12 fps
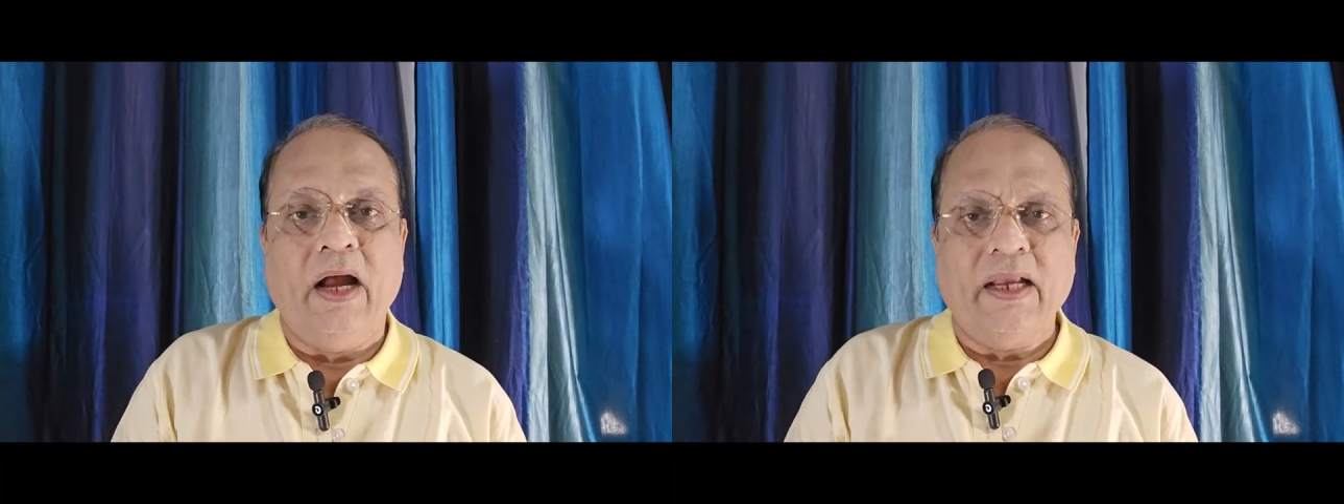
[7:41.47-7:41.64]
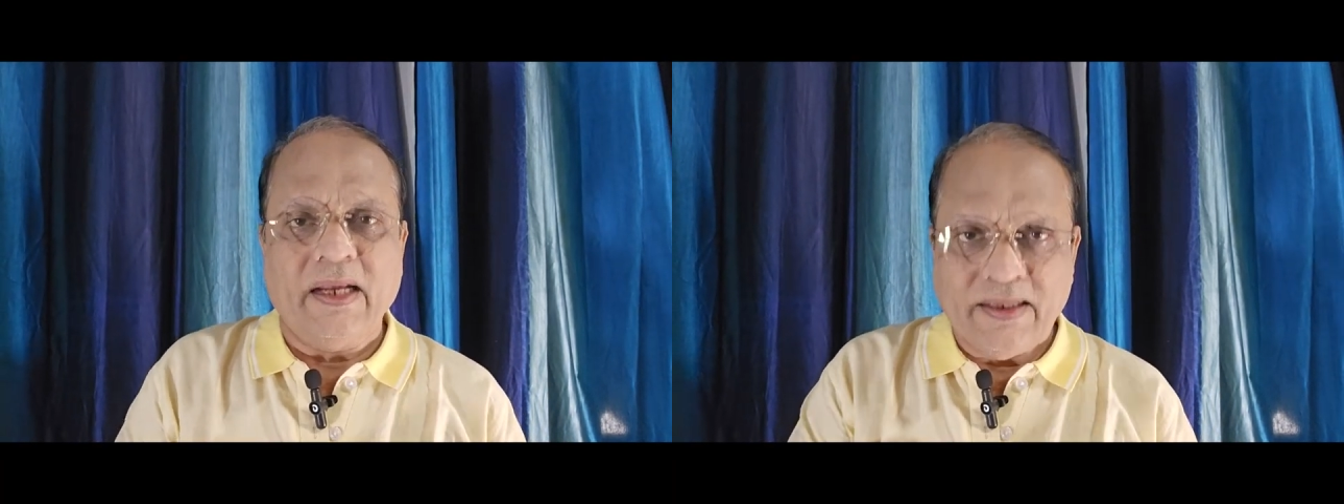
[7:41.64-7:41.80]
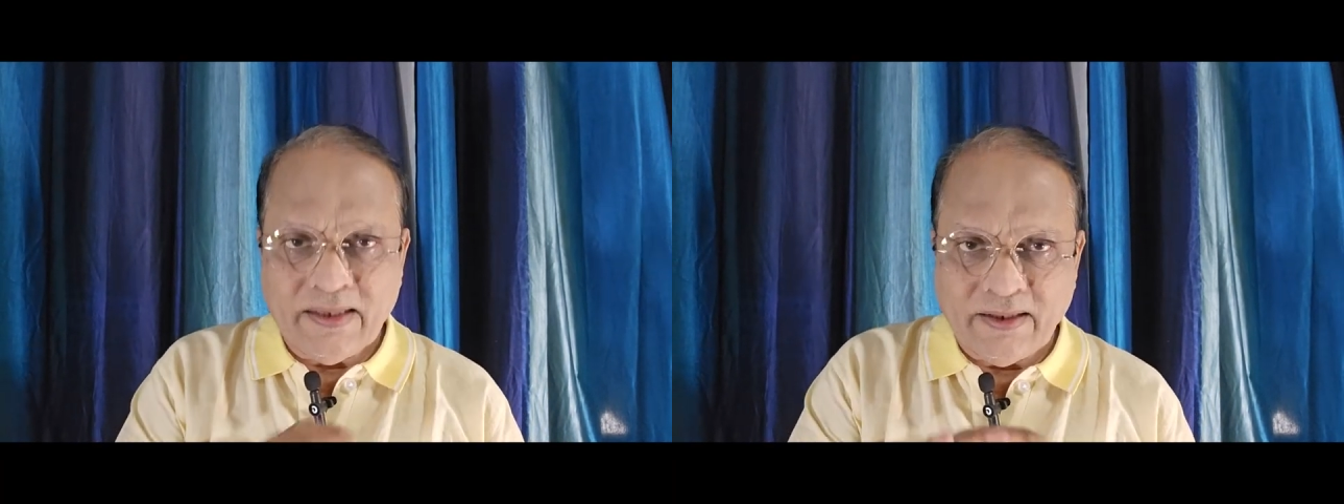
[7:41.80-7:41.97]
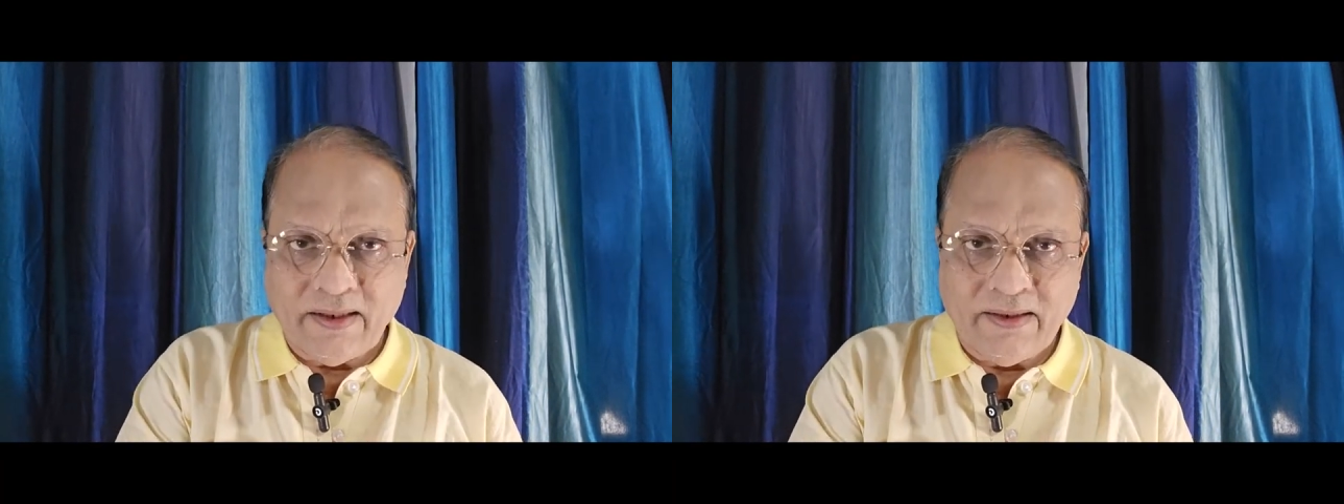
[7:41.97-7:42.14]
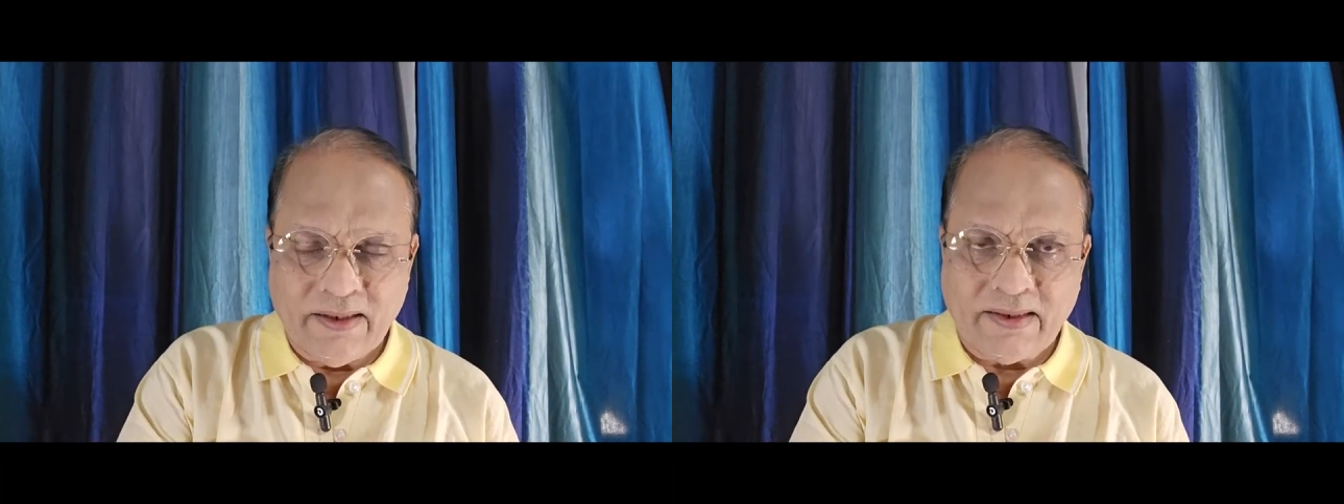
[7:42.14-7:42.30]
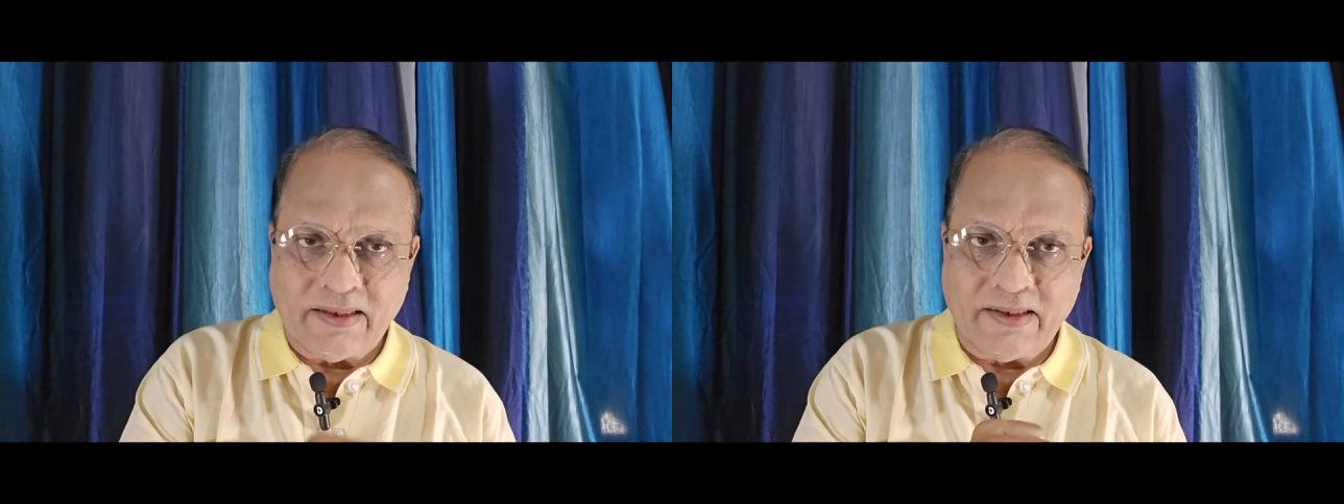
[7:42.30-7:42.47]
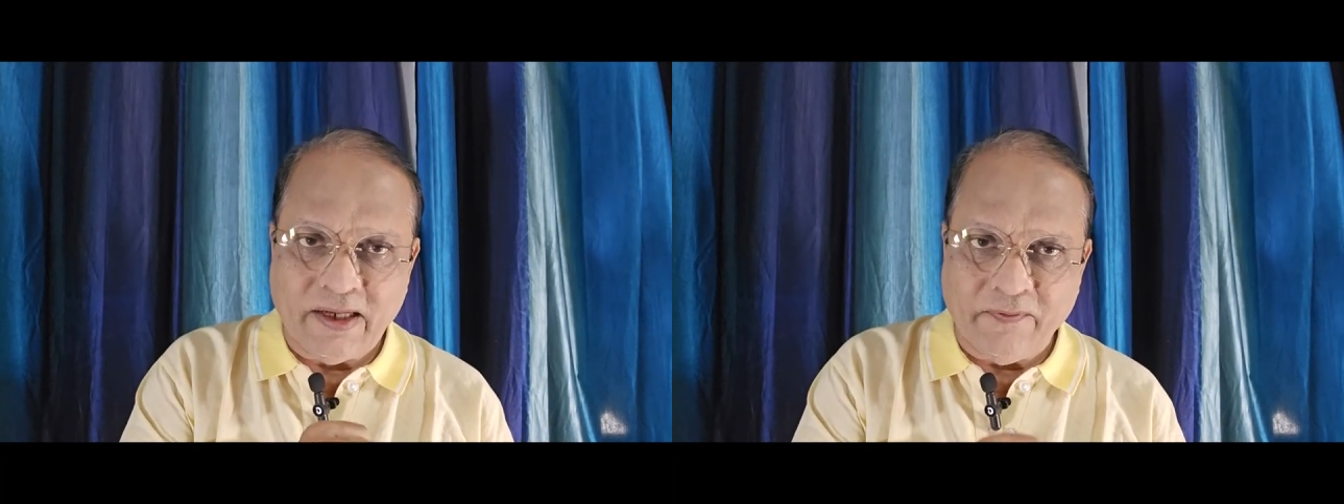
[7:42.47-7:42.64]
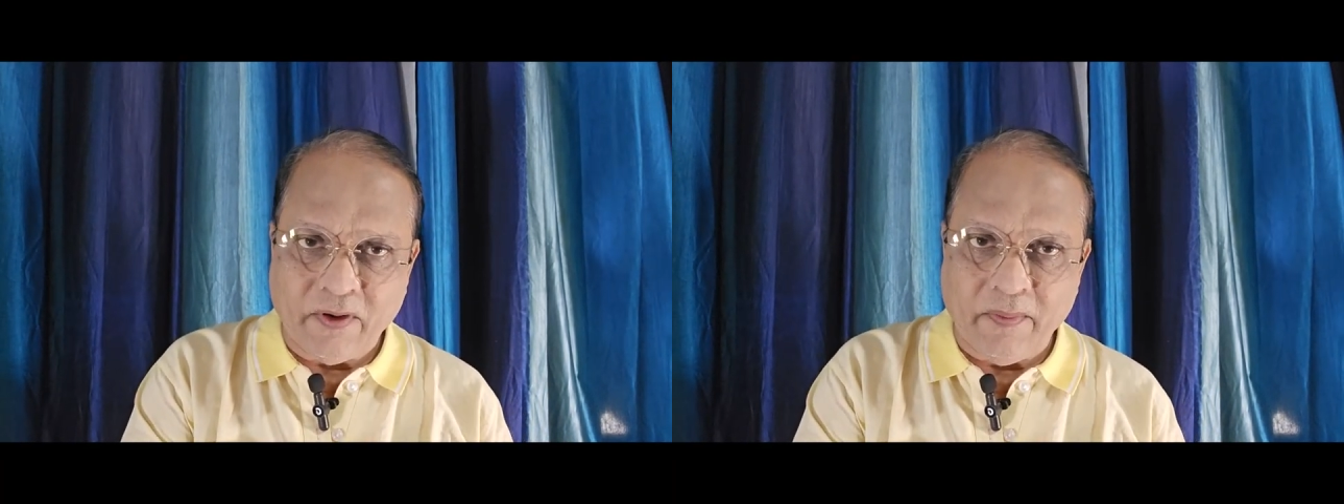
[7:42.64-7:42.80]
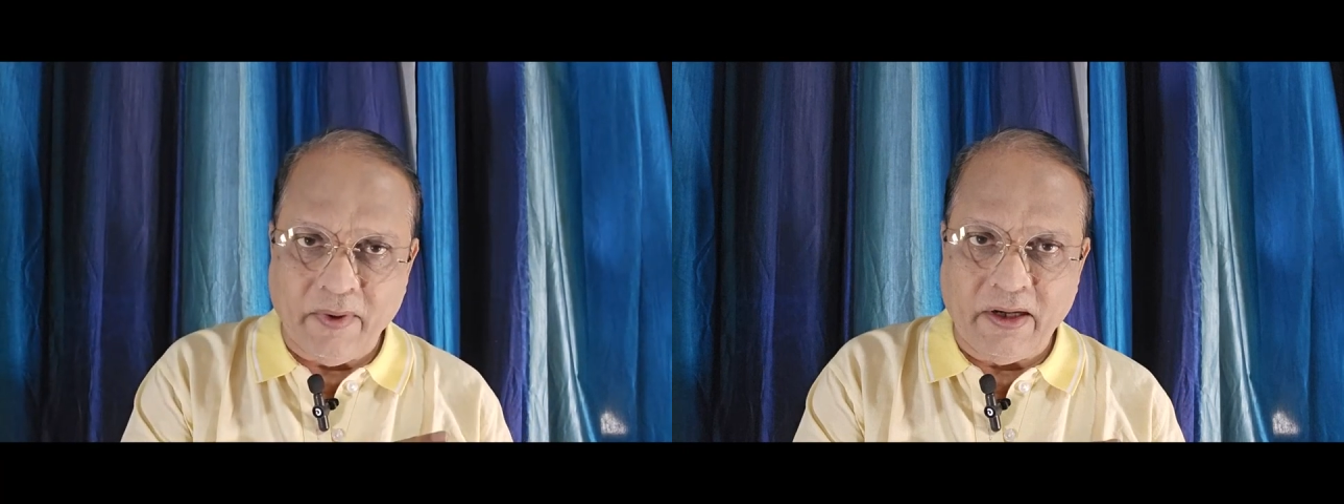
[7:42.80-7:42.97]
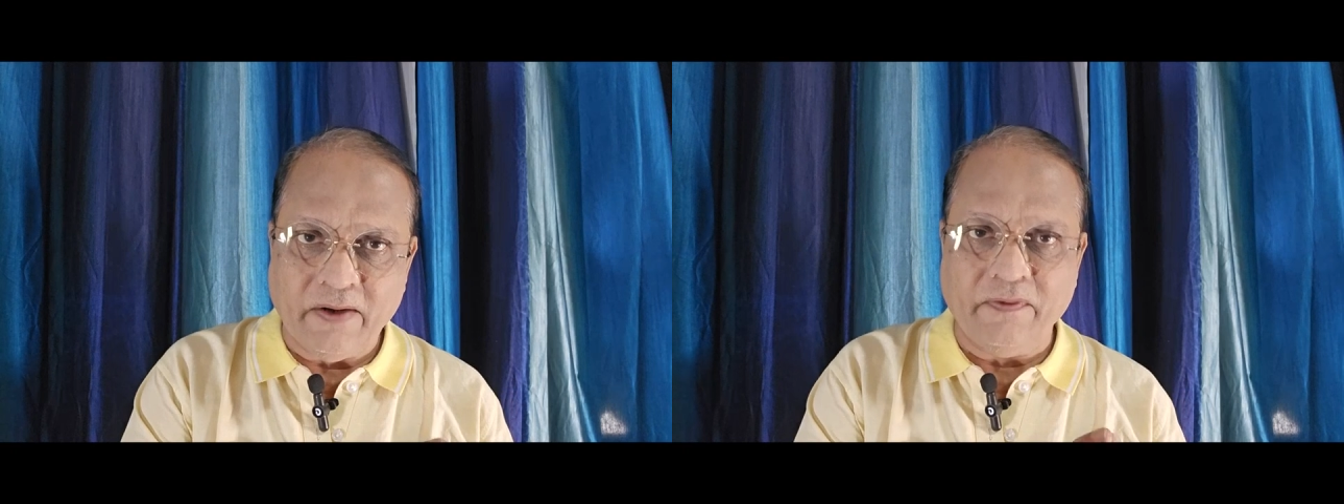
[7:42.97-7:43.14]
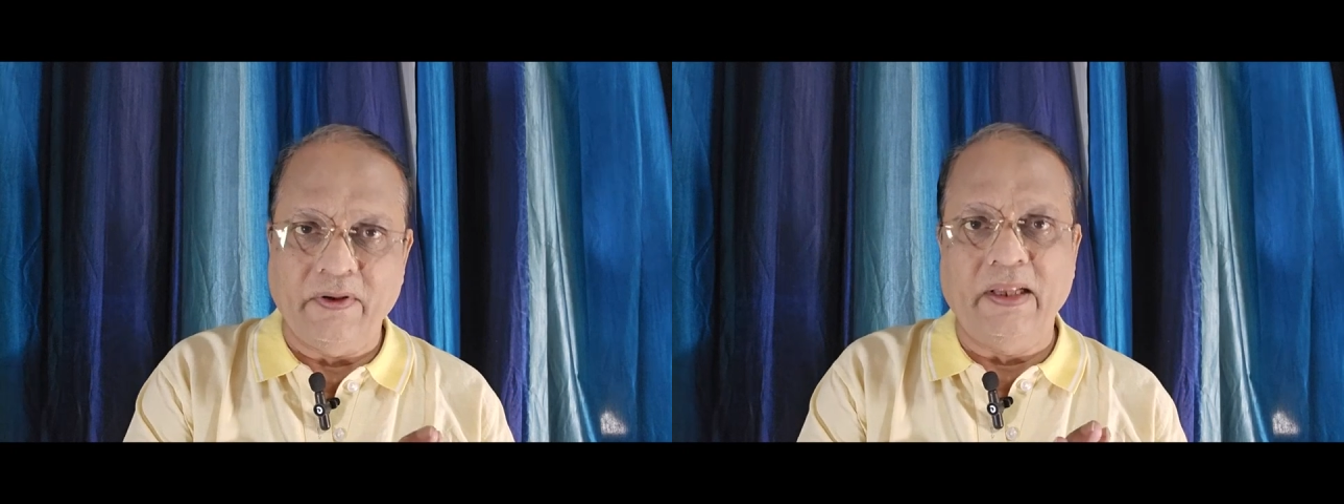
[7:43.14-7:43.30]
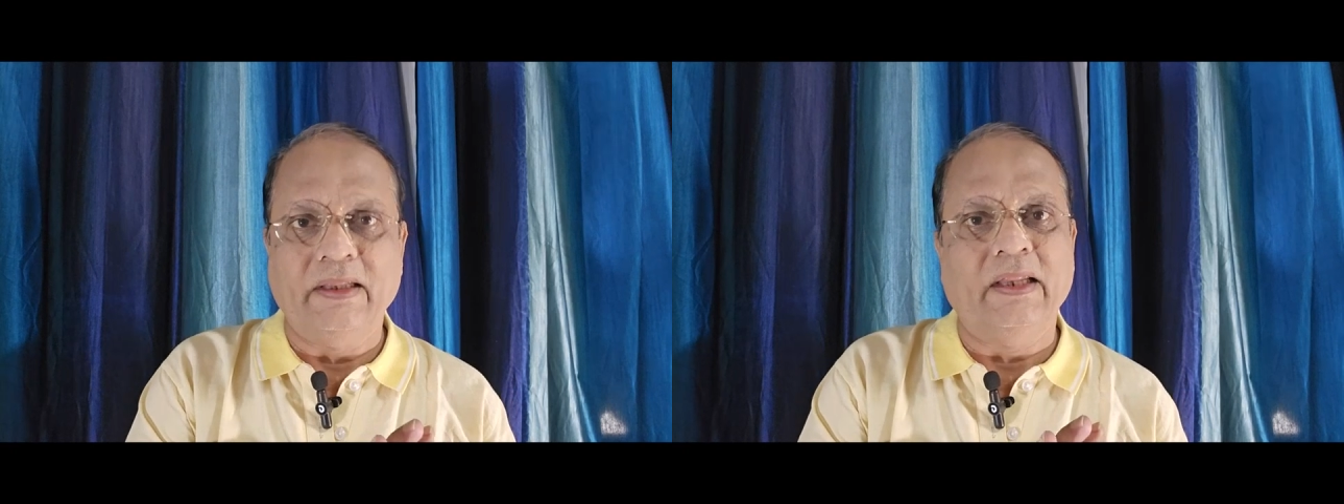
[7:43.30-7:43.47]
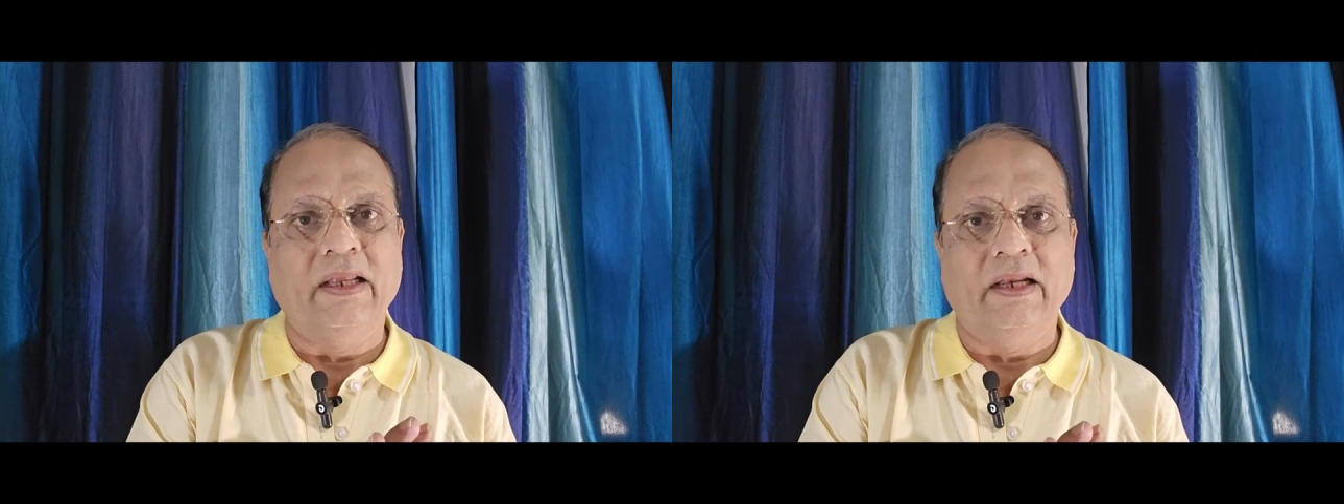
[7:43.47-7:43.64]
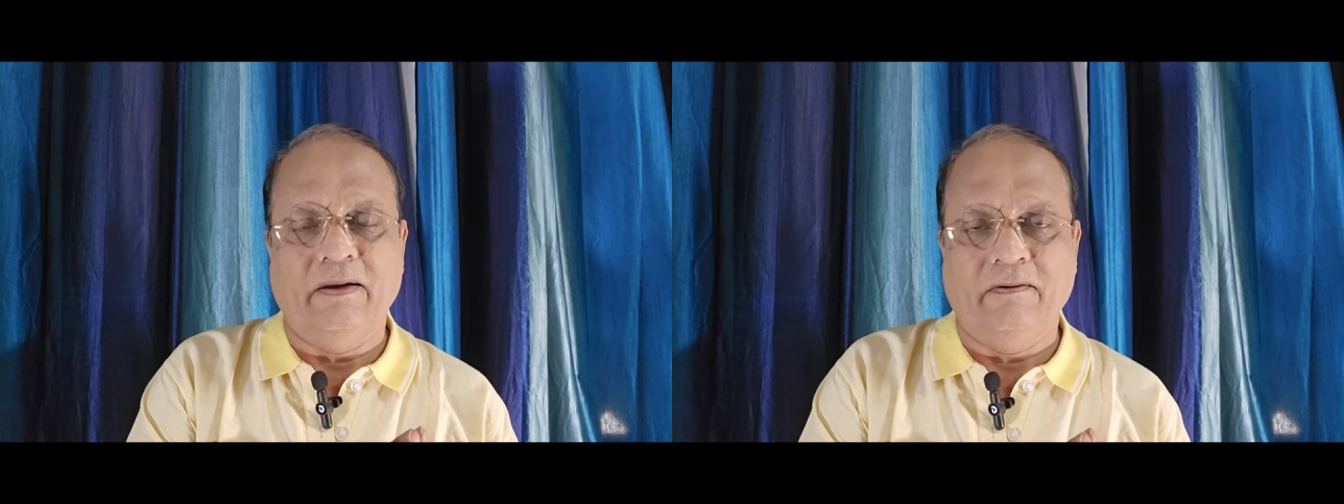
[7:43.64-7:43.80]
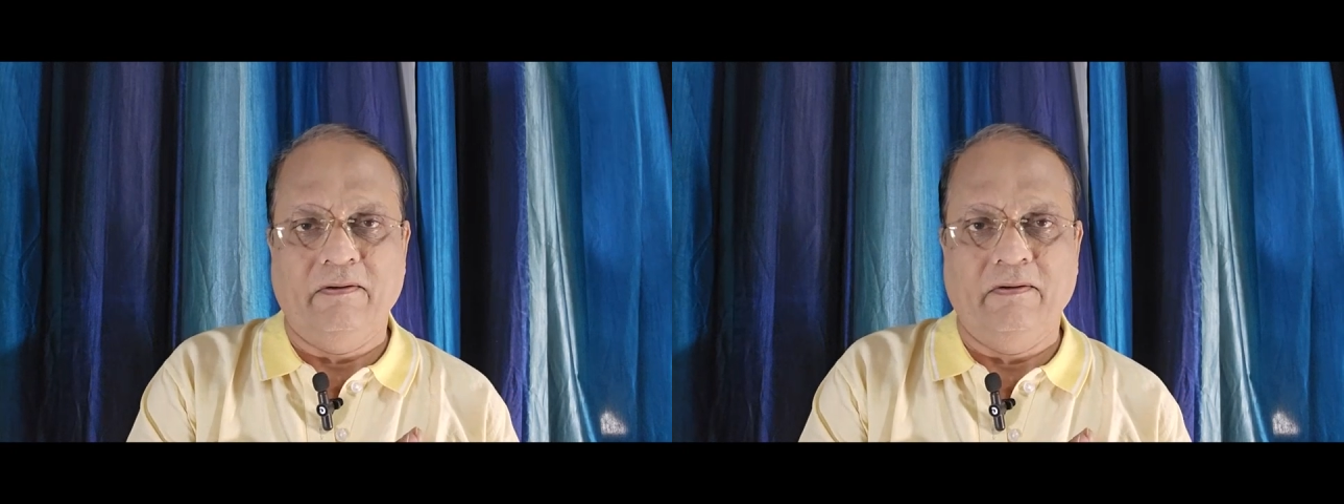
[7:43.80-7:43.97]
I consider this as deferment of a death nail